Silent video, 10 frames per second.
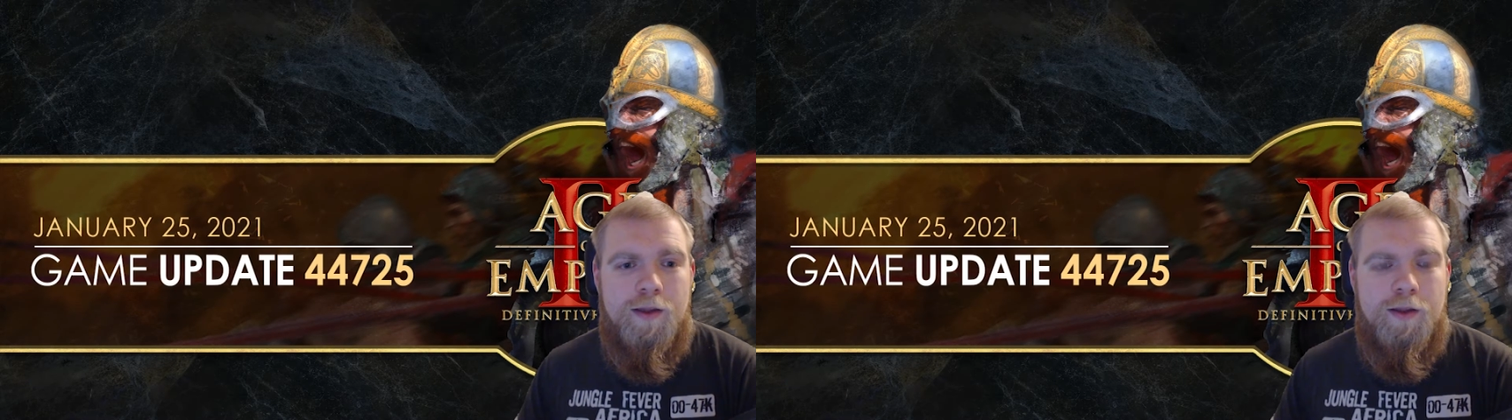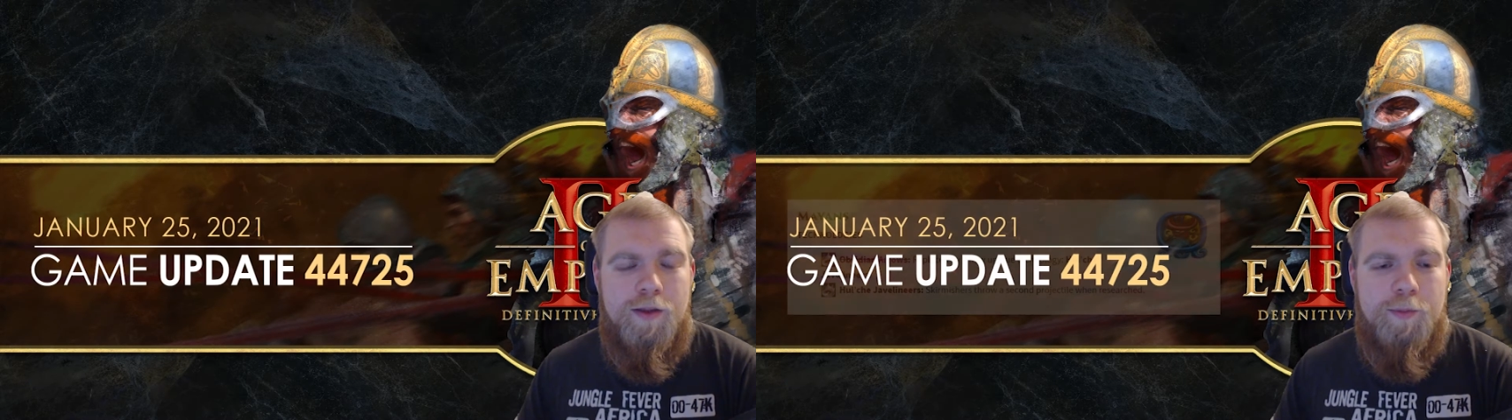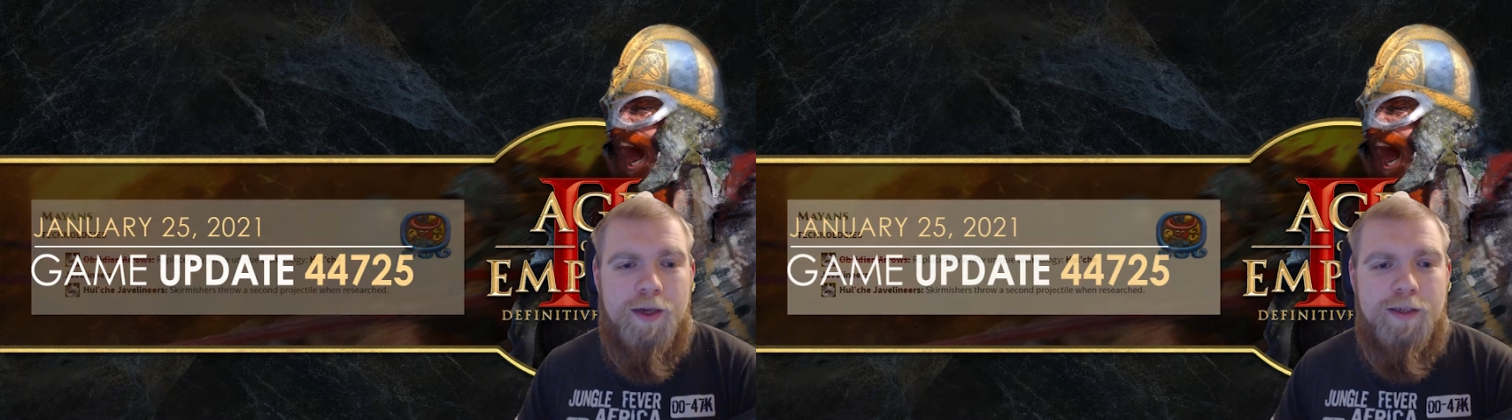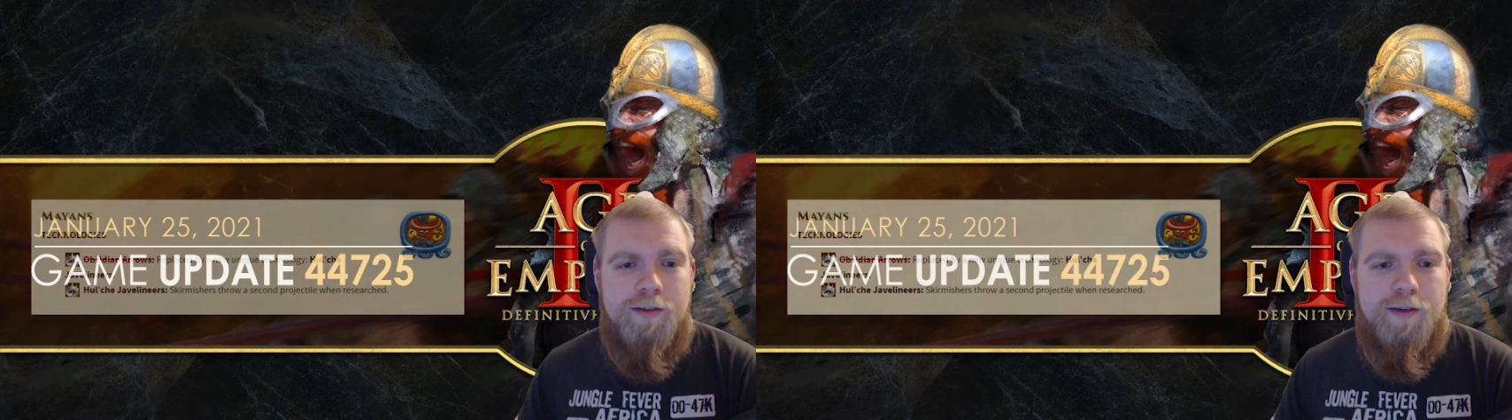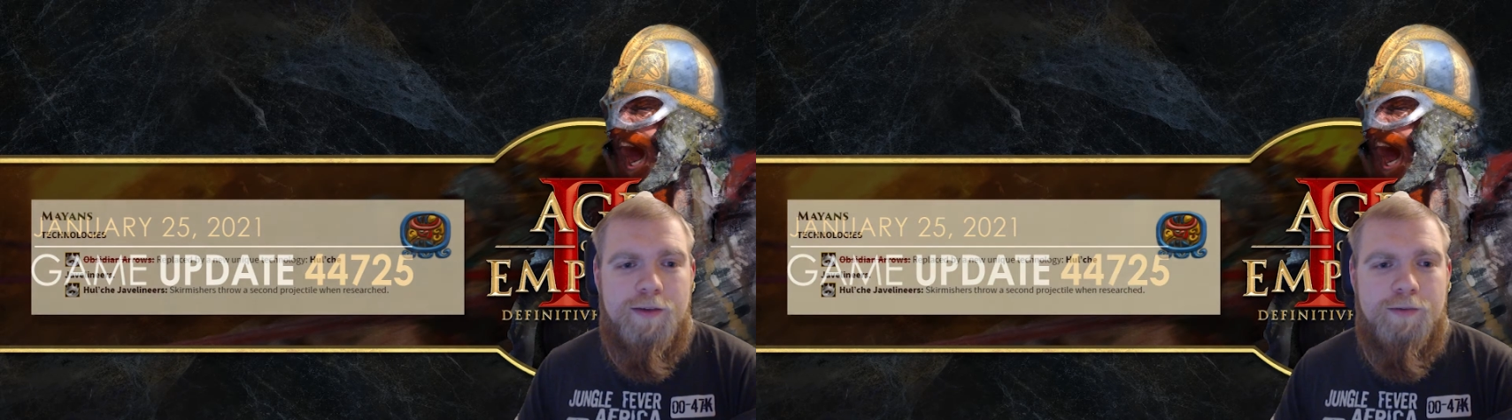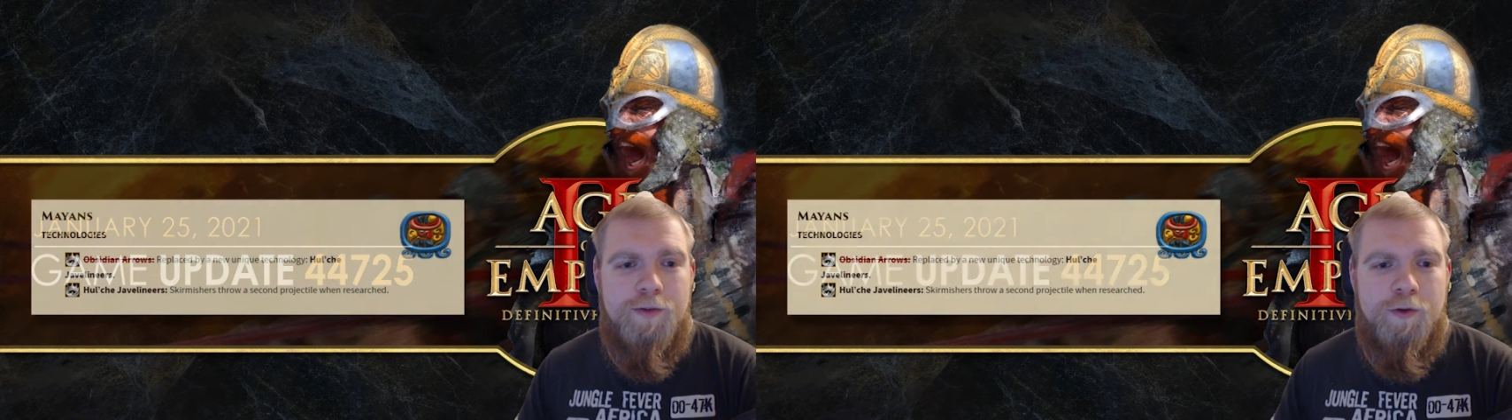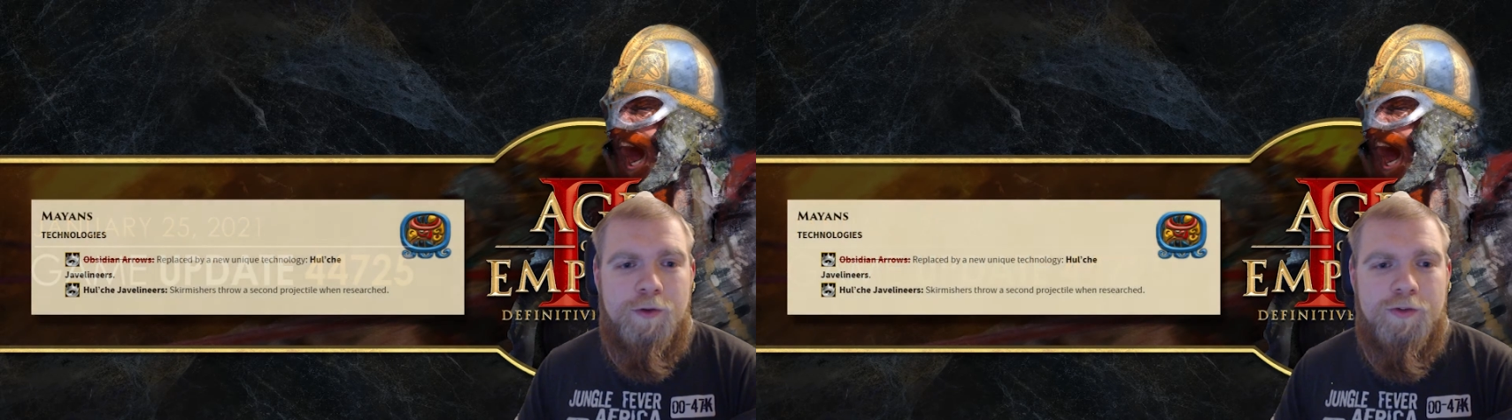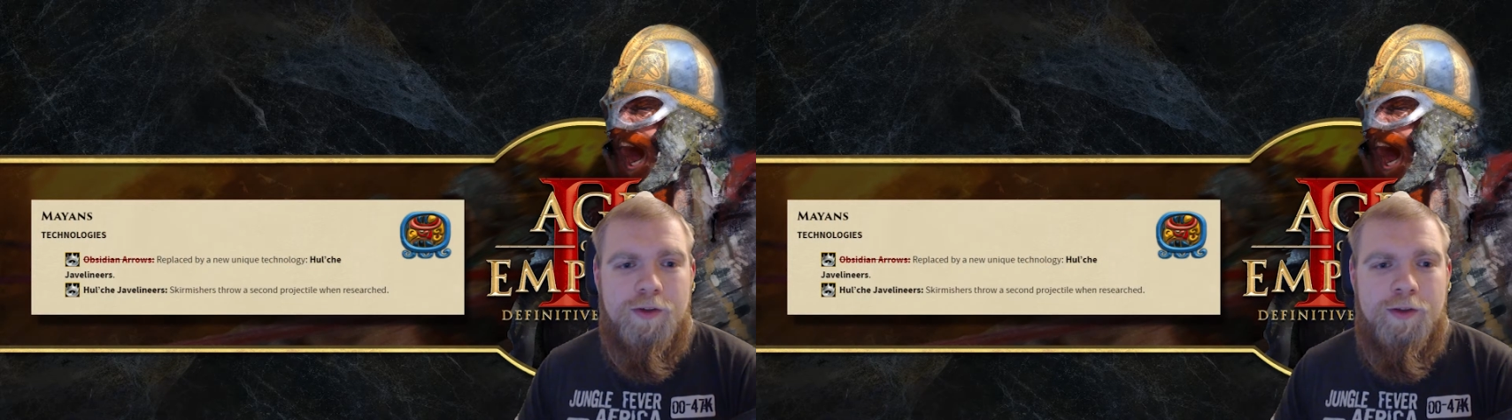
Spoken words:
The Mayans have lost the